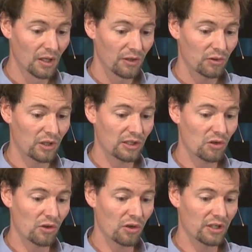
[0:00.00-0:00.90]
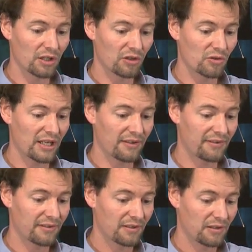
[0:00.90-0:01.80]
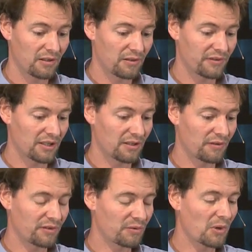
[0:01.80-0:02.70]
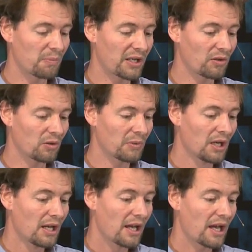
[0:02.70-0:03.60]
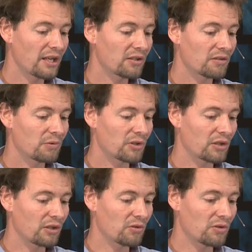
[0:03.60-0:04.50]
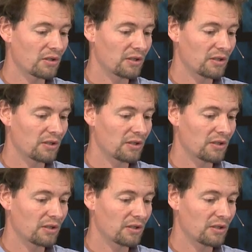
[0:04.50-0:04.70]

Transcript: So you can turn on here the trace of the, of the small pendulum. And what you can do,